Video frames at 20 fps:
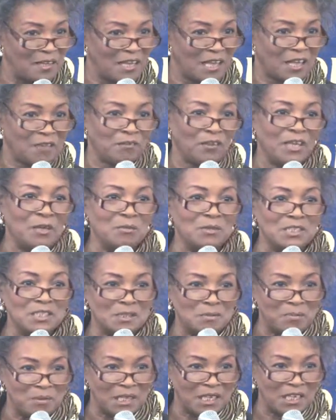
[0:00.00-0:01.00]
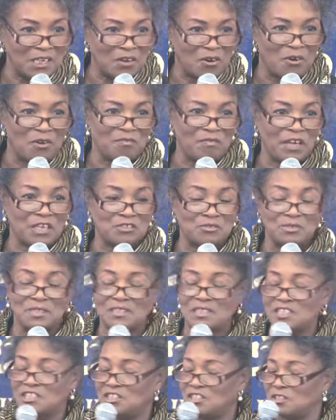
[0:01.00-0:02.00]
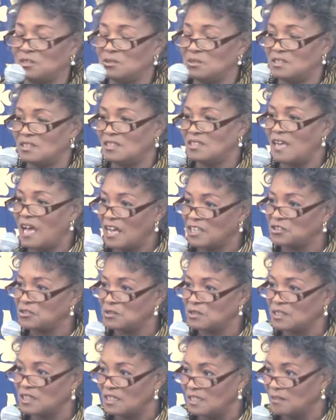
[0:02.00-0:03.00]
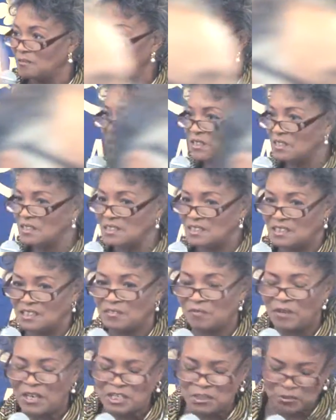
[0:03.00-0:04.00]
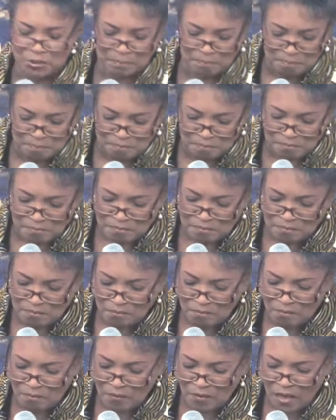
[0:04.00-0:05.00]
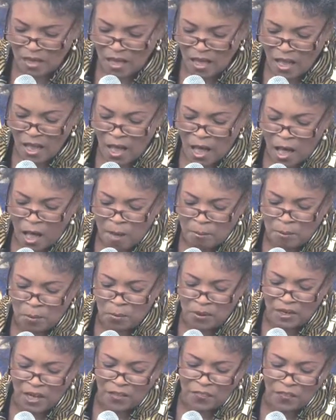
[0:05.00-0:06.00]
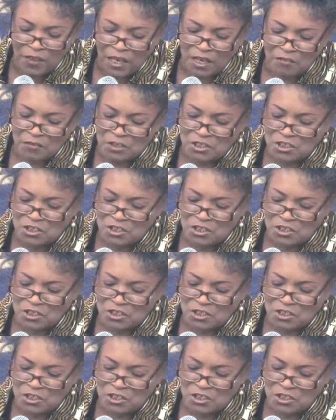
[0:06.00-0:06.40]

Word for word: if he would speak on veterans issues, naturally, because he's a veteran. But when they think of